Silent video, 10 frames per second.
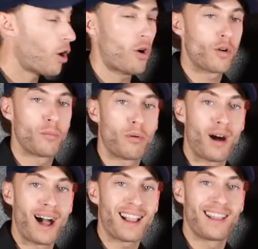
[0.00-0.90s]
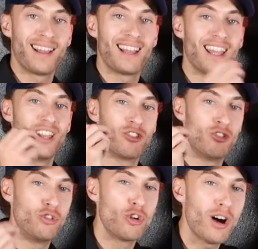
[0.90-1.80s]
heart block is
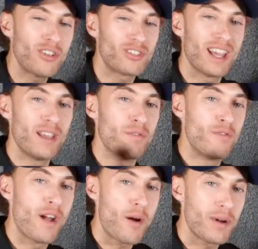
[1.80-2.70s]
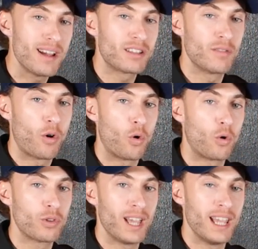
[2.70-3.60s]
just a variant of
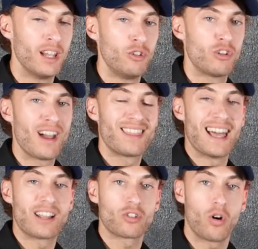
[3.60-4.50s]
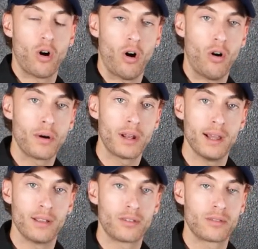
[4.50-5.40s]
old age. That's all it
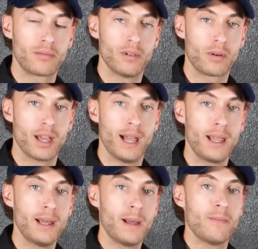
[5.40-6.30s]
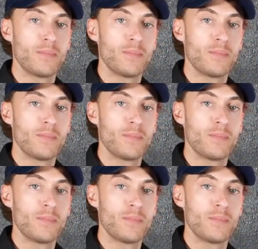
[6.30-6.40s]
is. Okay.